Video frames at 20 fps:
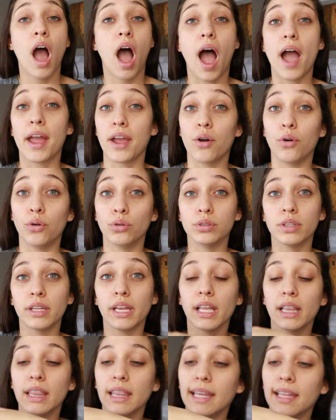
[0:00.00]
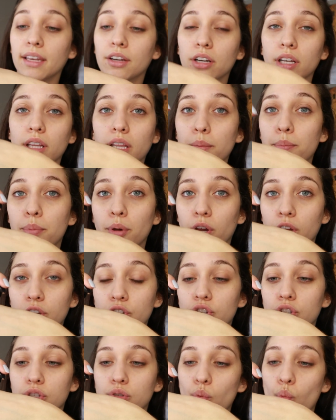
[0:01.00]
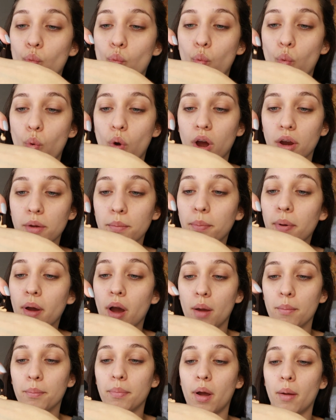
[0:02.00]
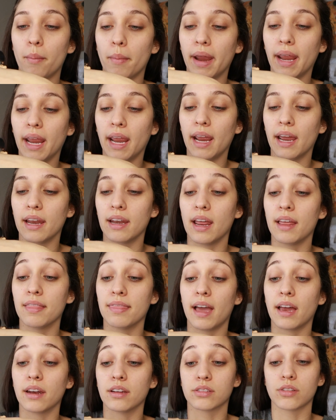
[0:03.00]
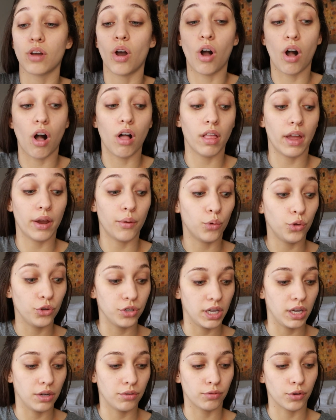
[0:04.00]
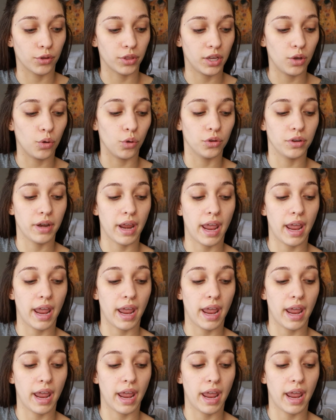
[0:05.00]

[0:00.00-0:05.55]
I only literally put just one pump on my hand, and that is all I will need for the whole